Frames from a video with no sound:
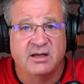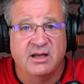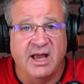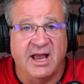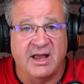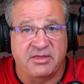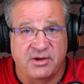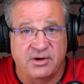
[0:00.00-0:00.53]

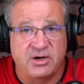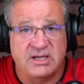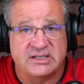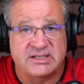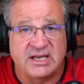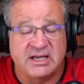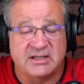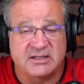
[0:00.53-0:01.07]
at 30
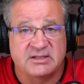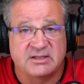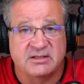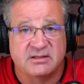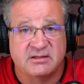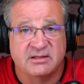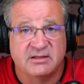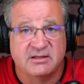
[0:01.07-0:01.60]
cents.
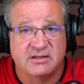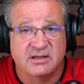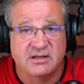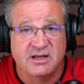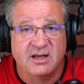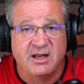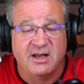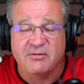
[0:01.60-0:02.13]

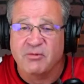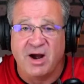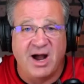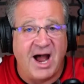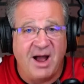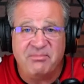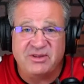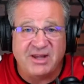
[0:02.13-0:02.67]

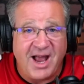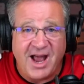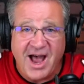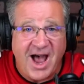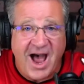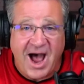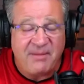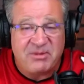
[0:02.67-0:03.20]
Well,
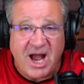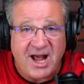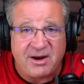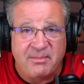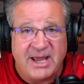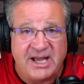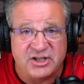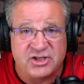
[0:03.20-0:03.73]
I'm not
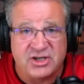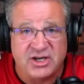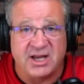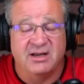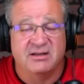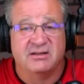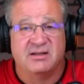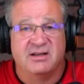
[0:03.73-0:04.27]

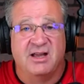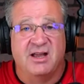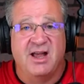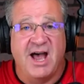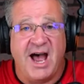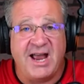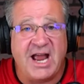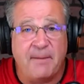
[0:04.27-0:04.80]
imagining.
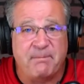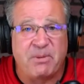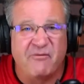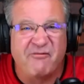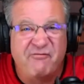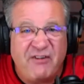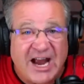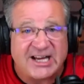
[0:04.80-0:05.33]
I got
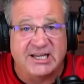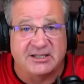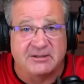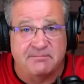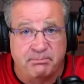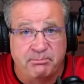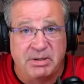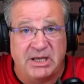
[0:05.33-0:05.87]

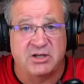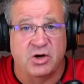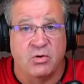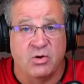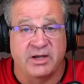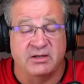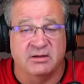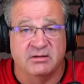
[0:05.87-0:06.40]
perfected
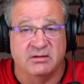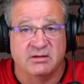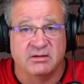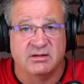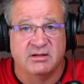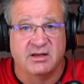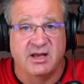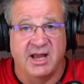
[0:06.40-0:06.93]
Bitcoin
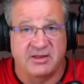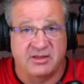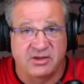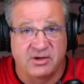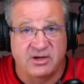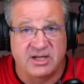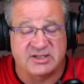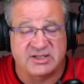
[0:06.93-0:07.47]
at
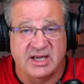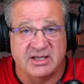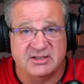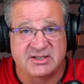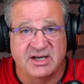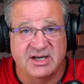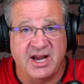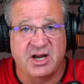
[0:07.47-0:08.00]
30
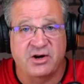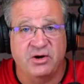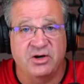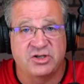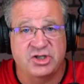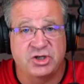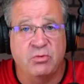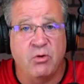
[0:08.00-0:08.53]
cents. And I
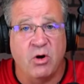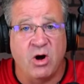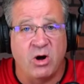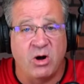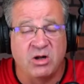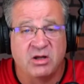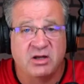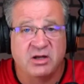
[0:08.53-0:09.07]
encourage you
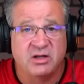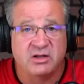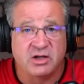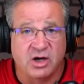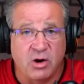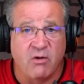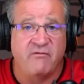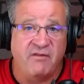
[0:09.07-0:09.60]
all to
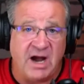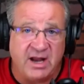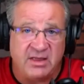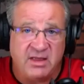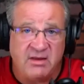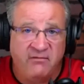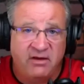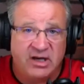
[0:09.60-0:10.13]
go
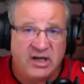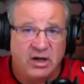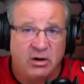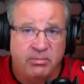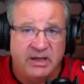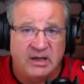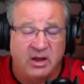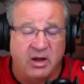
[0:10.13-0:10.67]
find the video
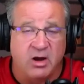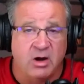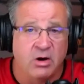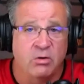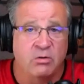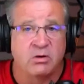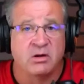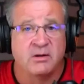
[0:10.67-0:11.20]

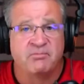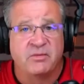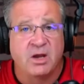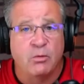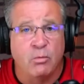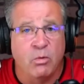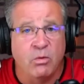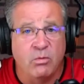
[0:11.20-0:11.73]
below,
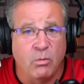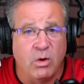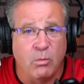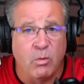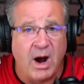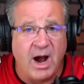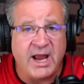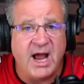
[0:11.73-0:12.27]

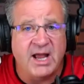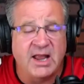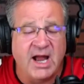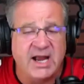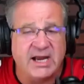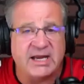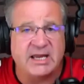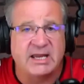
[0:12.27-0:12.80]
why I
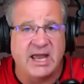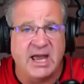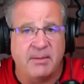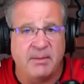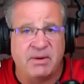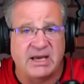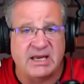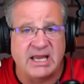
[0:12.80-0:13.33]
like
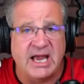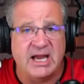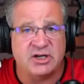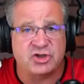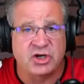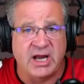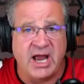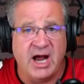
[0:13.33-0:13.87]
Epic
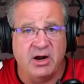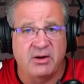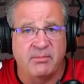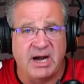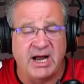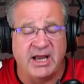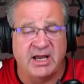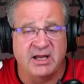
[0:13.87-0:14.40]
Cash and how to
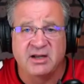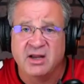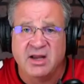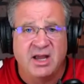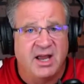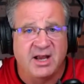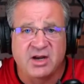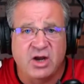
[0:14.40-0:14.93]
buy it,
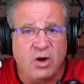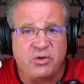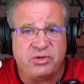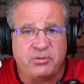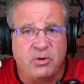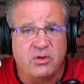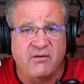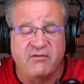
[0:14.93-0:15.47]
and go
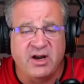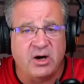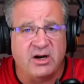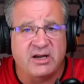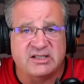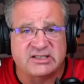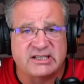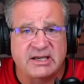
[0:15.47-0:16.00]
through the very
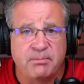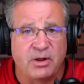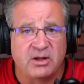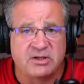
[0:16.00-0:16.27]
simple